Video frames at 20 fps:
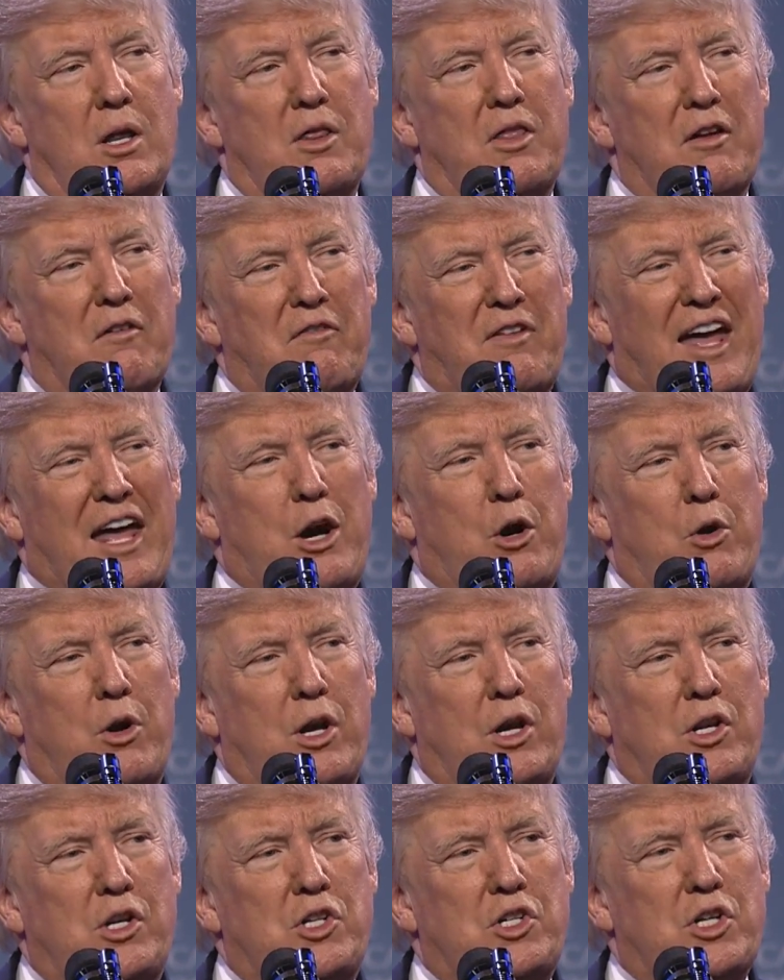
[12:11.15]
the
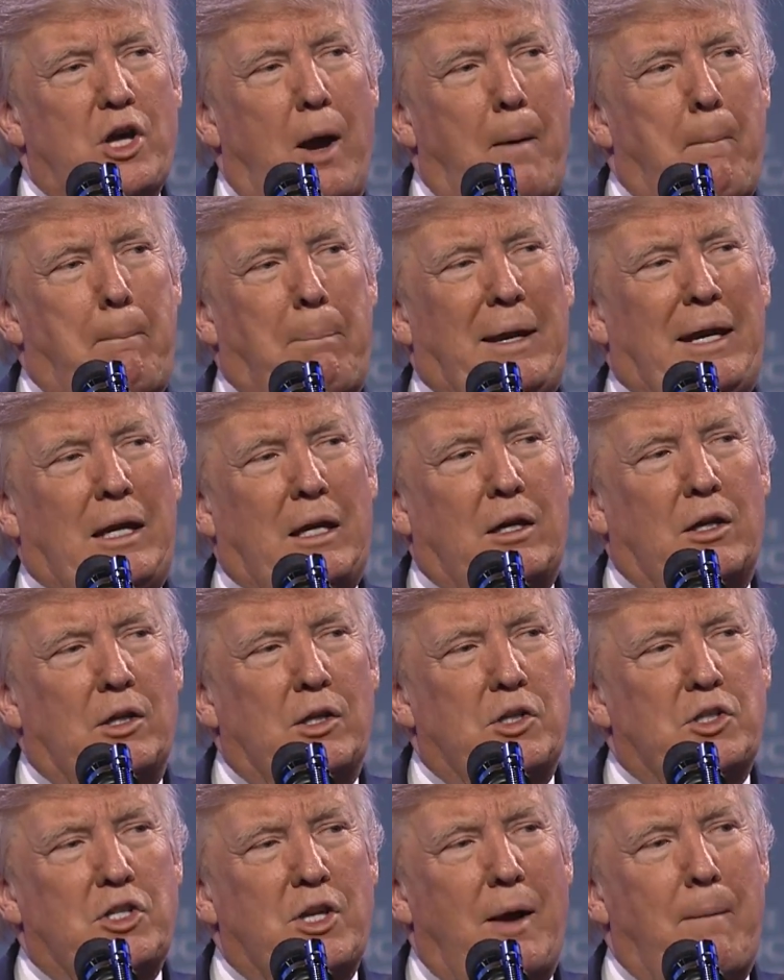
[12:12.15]
Veterans
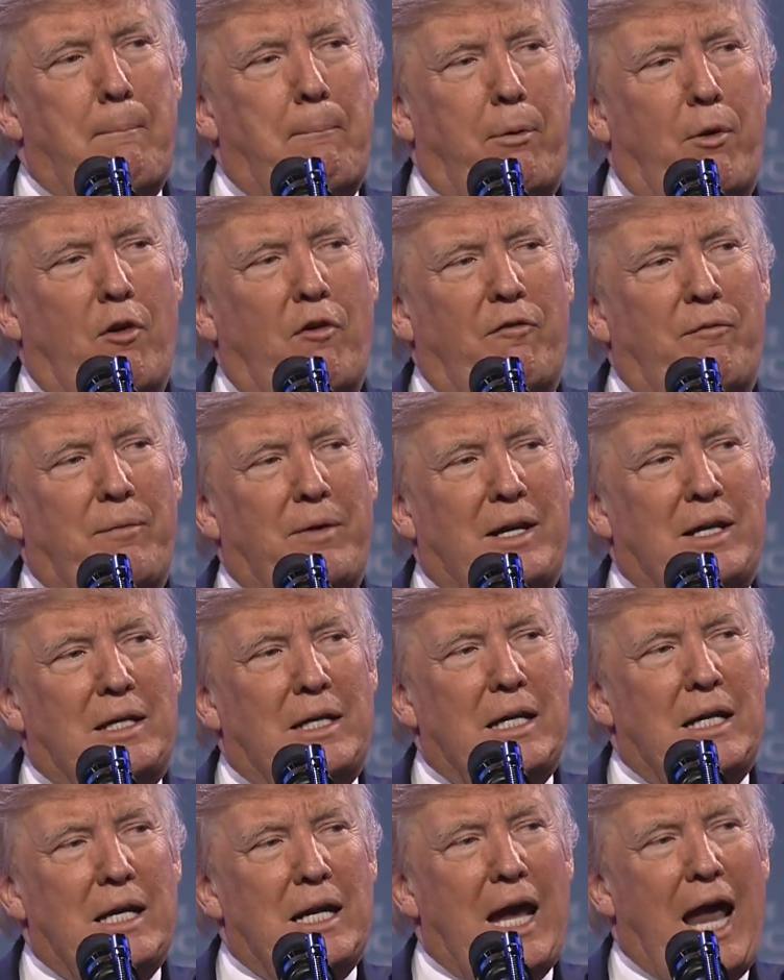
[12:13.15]
Appeals
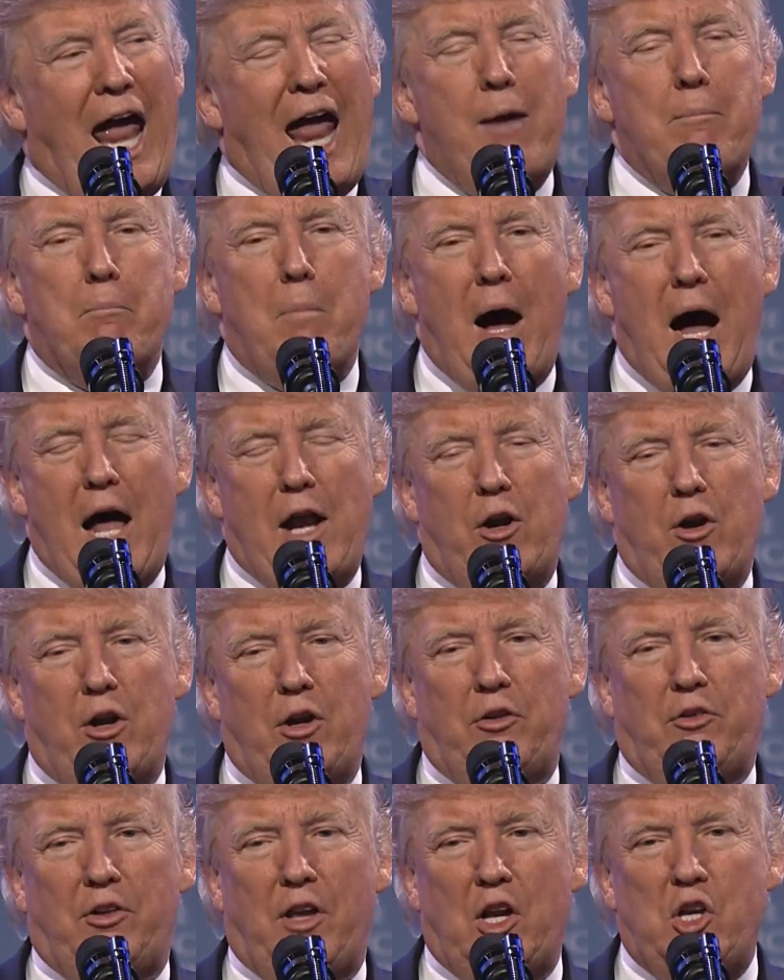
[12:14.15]
Improvement and
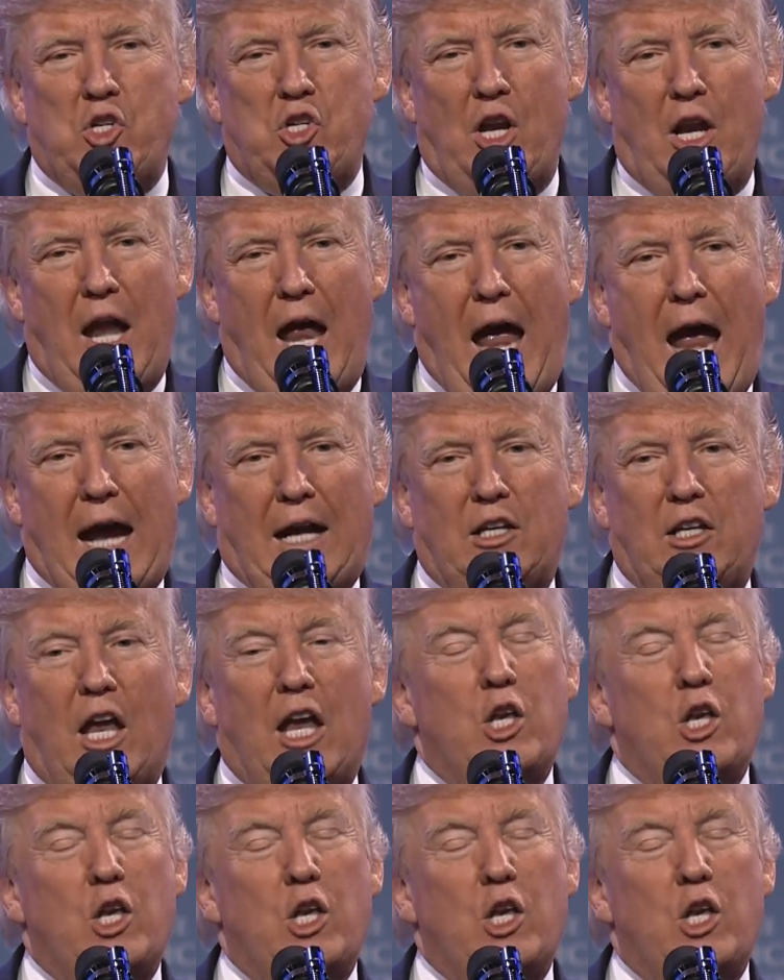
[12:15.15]
Modernization Act.